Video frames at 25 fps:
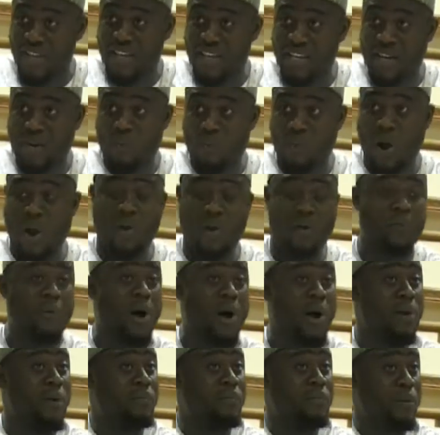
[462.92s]
One
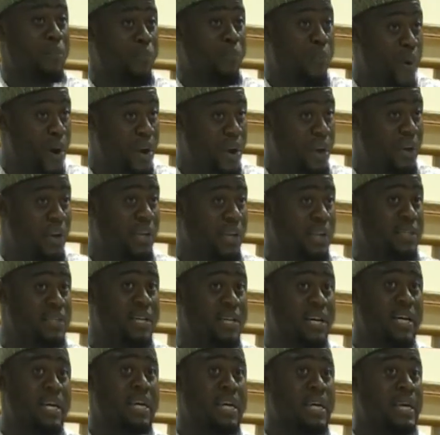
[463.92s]
of the point is,
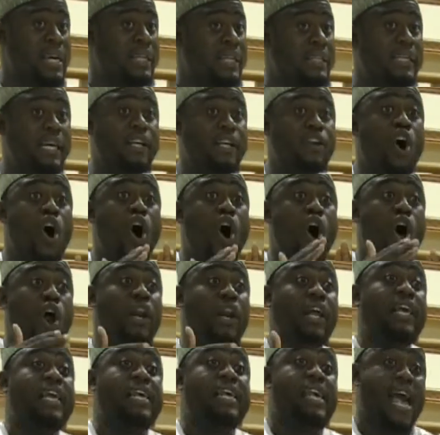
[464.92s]
he did all he
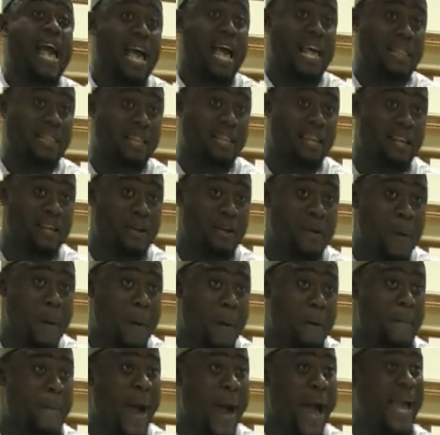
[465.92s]
can,
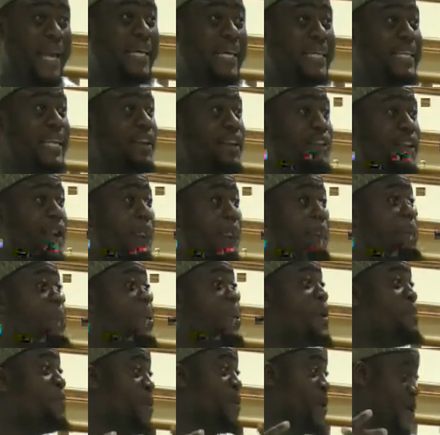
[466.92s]
but he did not
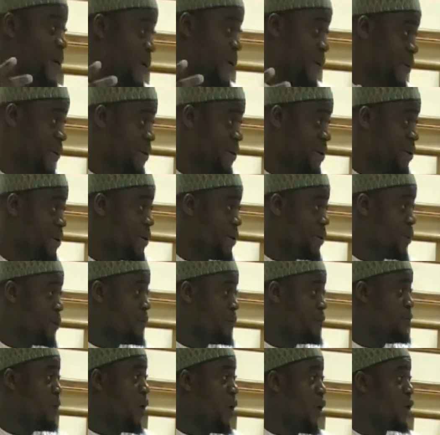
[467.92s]
prepare
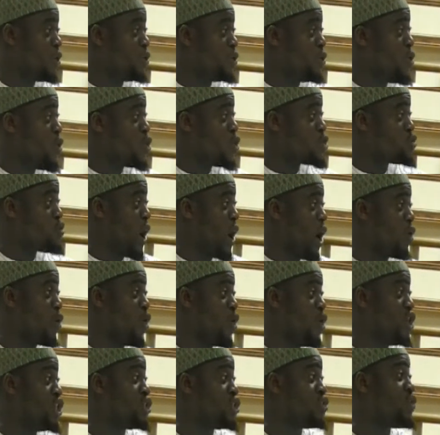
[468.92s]
for those who are
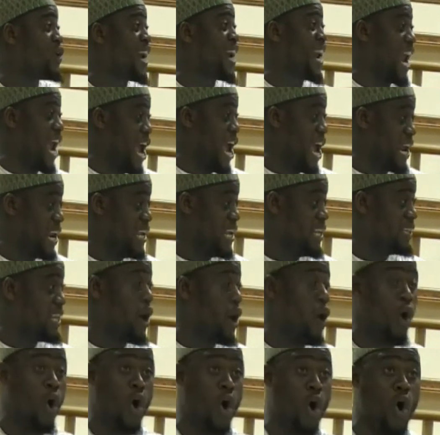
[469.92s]
going to carry
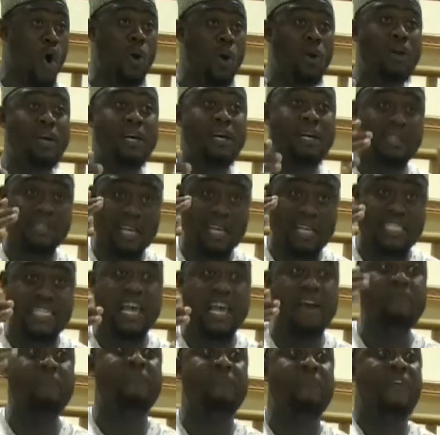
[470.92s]
the same
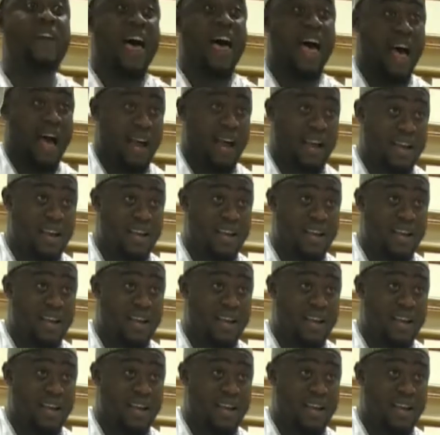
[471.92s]
flag.